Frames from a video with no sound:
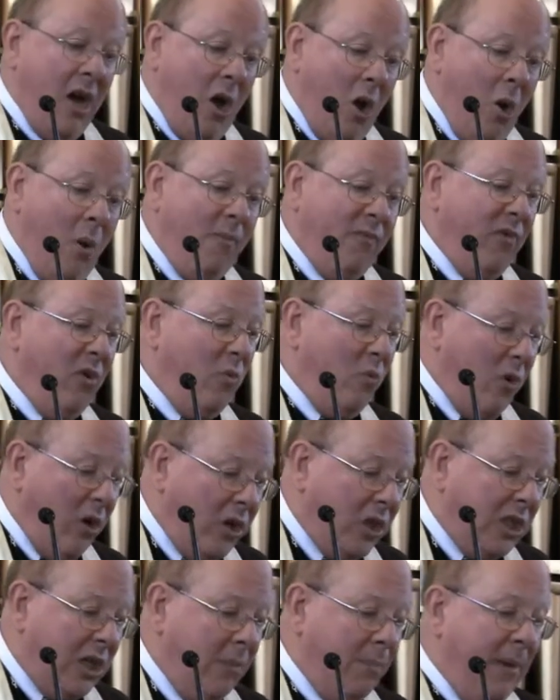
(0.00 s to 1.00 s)
home for
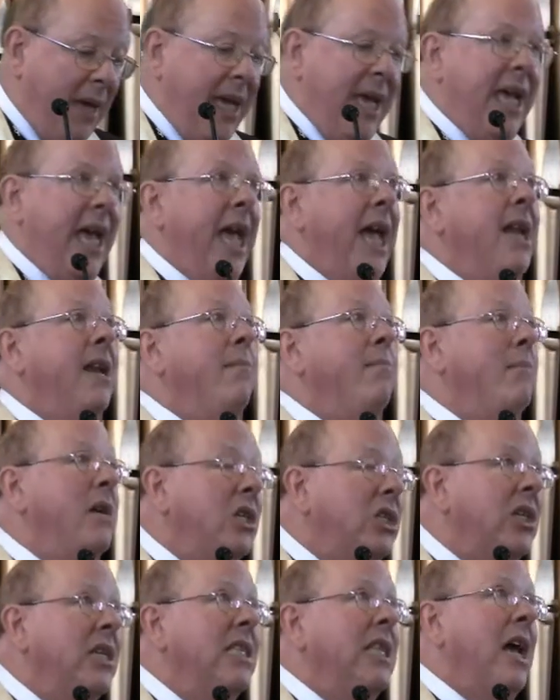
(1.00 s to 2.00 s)
worship, and a
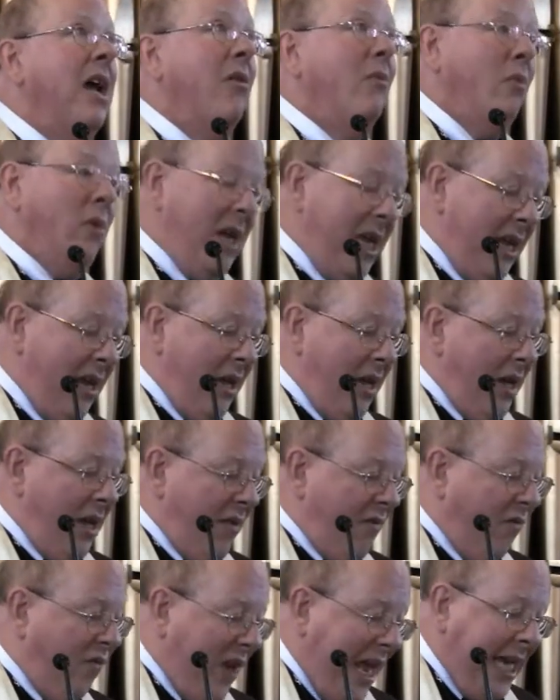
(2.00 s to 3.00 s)
mission that
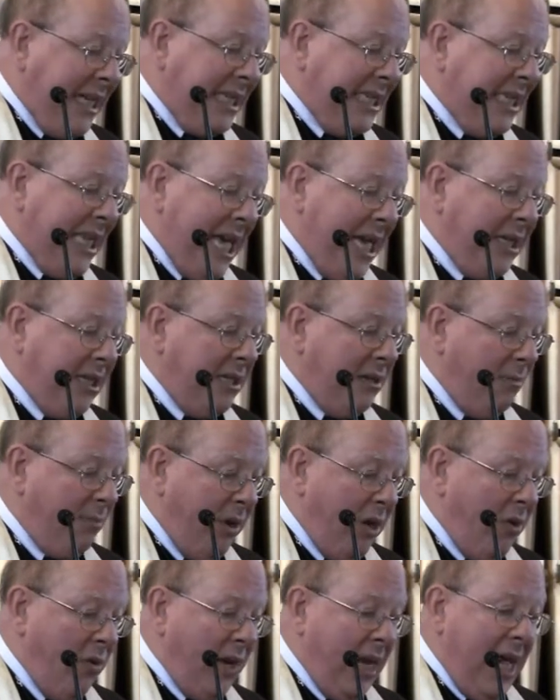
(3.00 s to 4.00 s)
reflects that
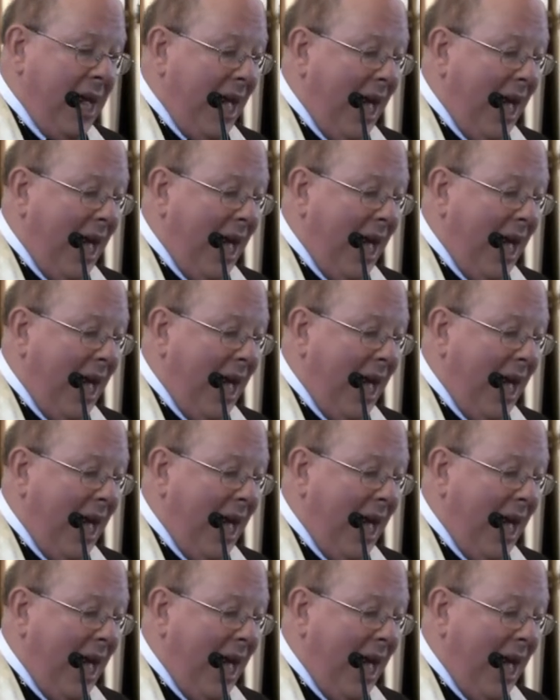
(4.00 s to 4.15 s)
taboo?